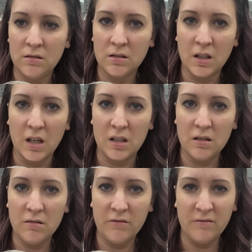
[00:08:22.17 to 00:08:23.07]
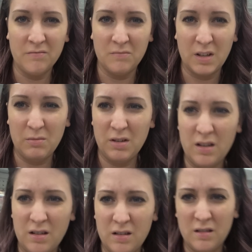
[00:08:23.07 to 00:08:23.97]
Kind of,
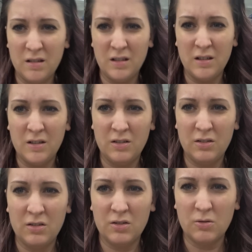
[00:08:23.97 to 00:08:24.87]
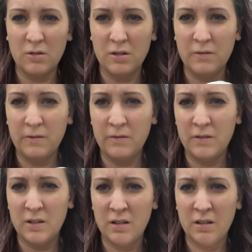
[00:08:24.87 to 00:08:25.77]
maybe, sort of,
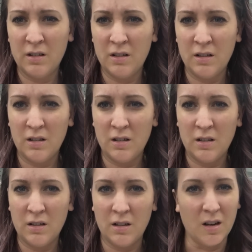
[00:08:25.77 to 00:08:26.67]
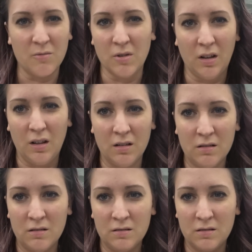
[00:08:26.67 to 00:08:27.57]
not really.
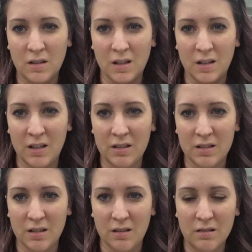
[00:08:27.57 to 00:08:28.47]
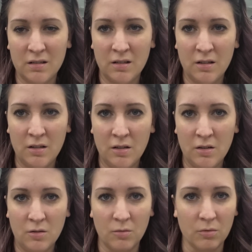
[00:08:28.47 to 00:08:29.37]
Yeah, that doesn't
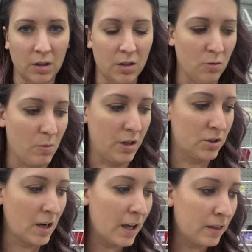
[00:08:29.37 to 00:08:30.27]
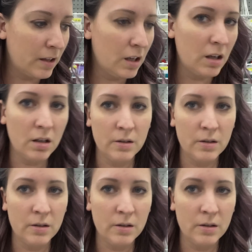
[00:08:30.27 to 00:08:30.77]
really do much. I think